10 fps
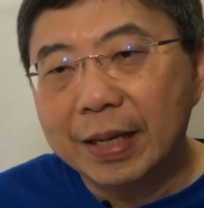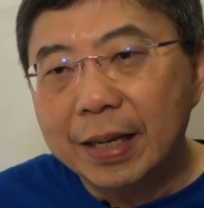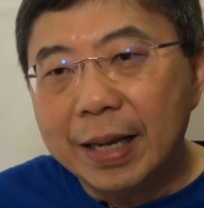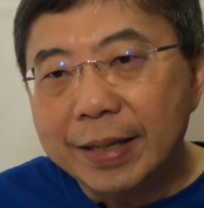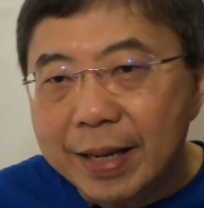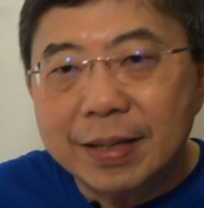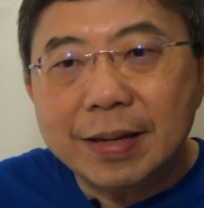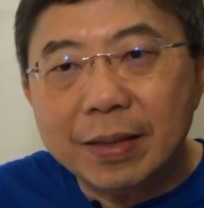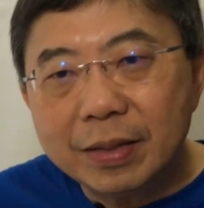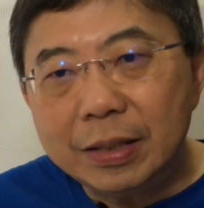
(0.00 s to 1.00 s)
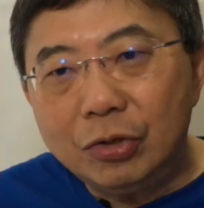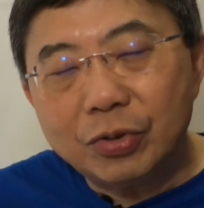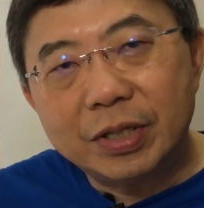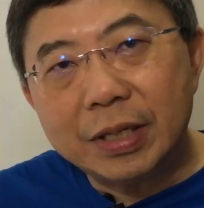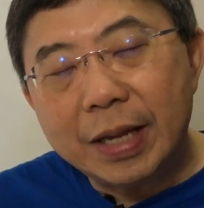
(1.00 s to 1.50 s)
Then another
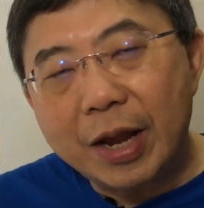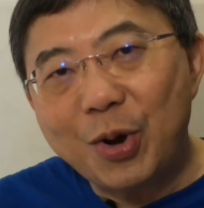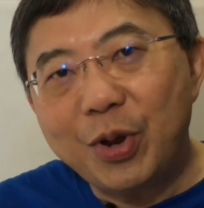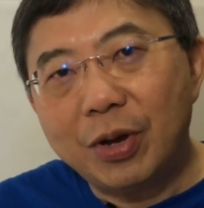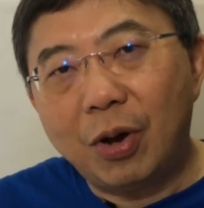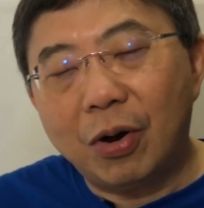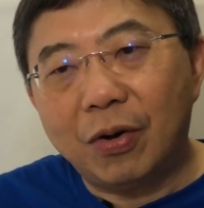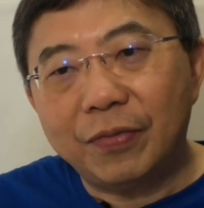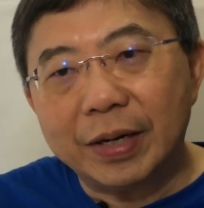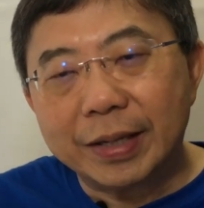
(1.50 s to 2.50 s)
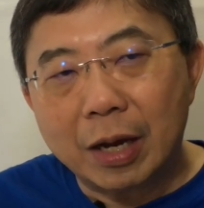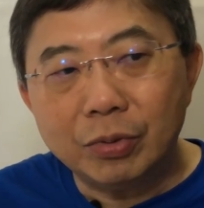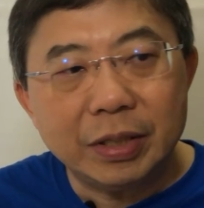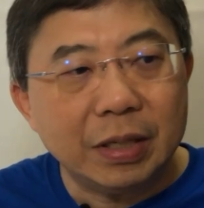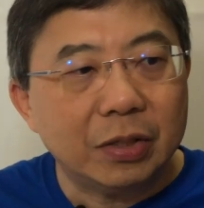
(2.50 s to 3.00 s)
interesting area of
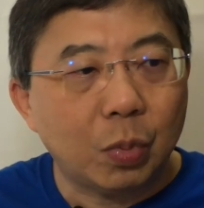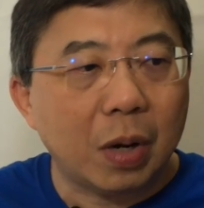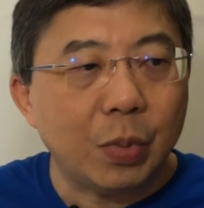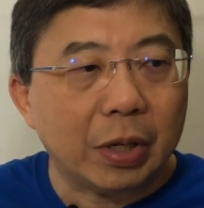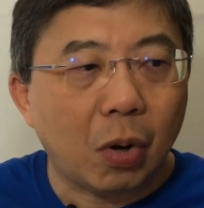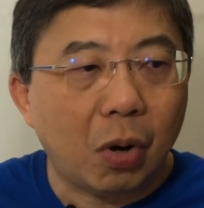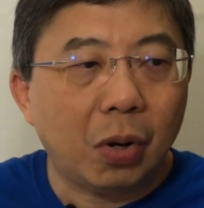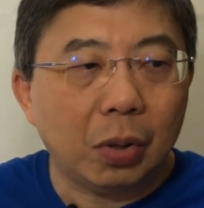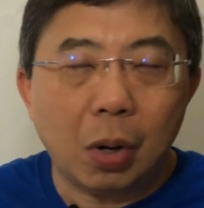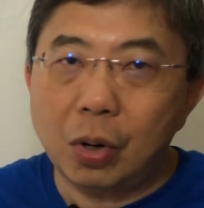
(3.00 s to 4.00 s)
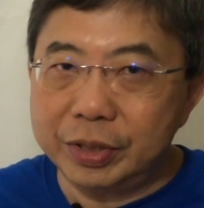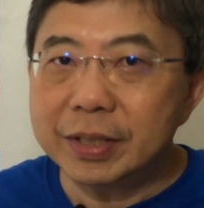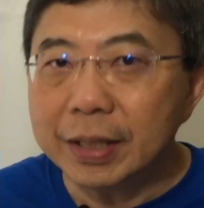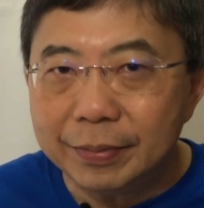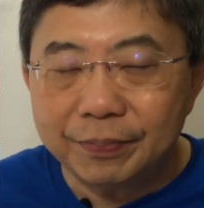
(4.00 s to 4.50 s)
accounting is what we call
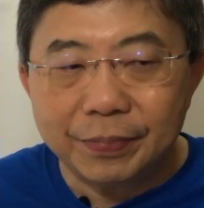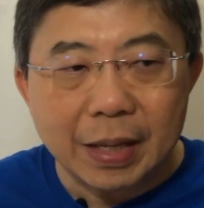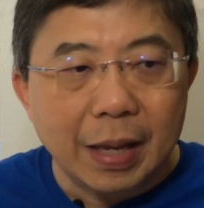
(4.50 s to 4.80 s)
auditing.